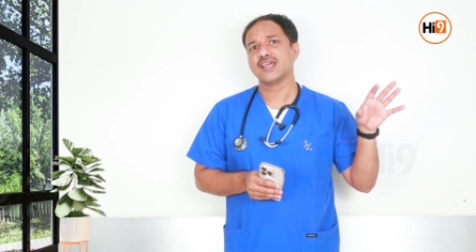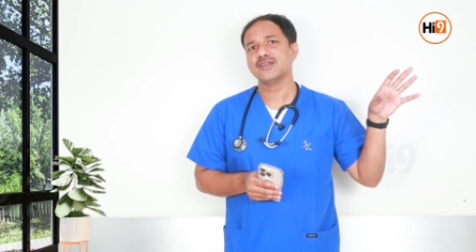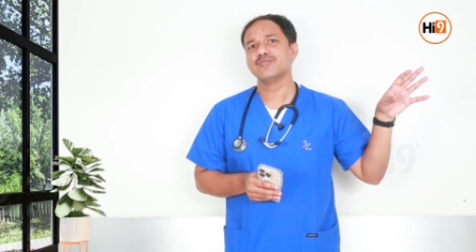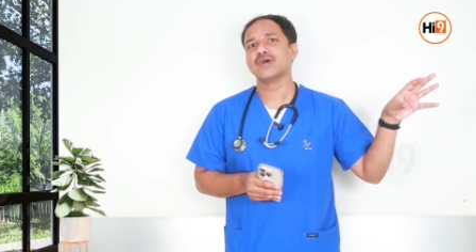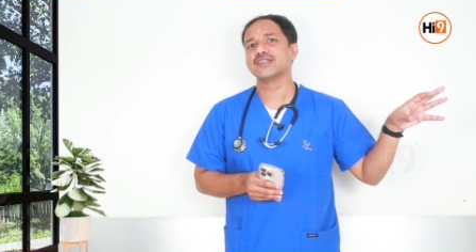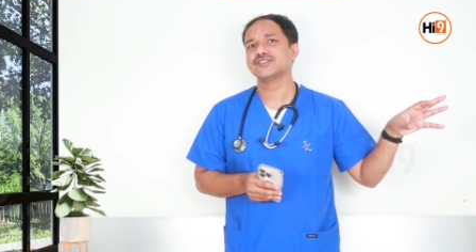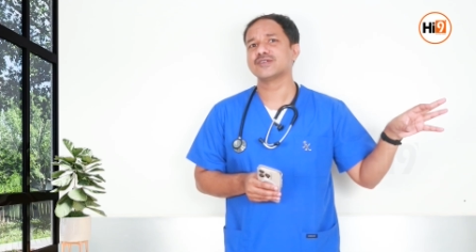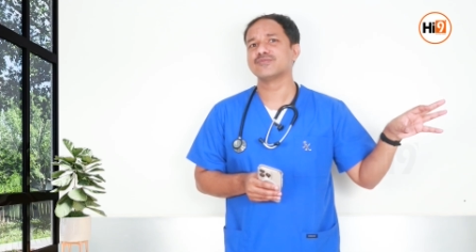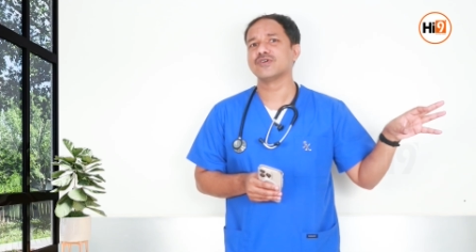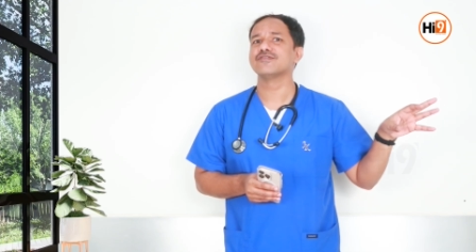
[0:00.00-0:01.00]
and
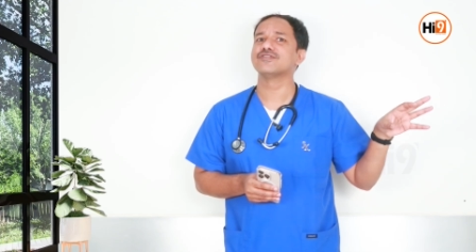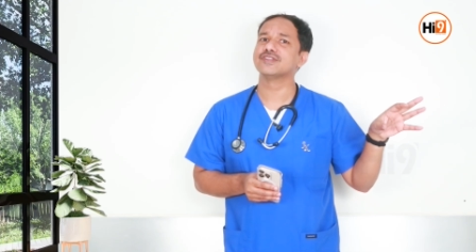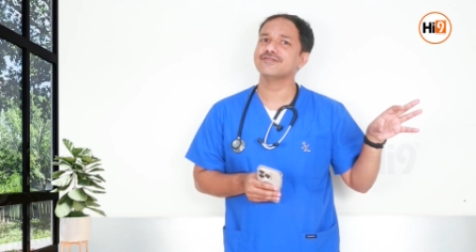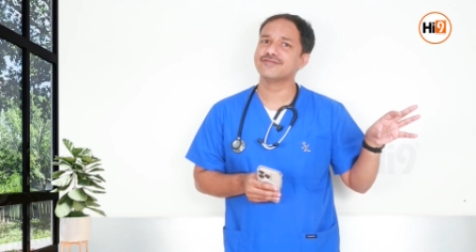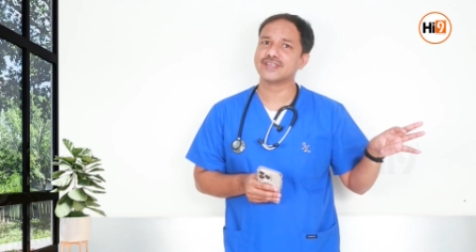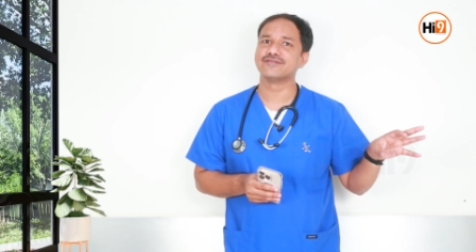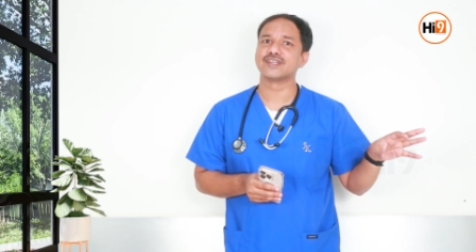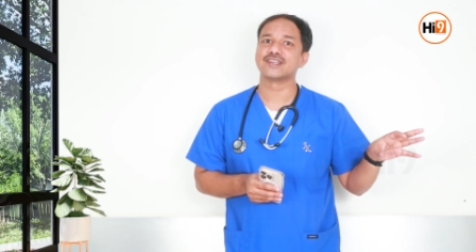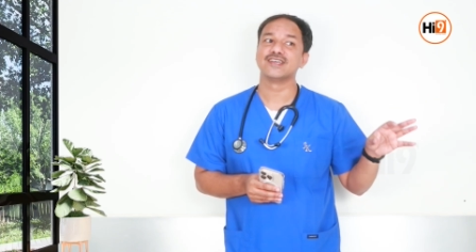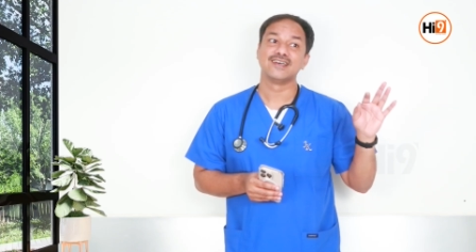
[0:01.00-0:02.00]
paracetamol for the fever.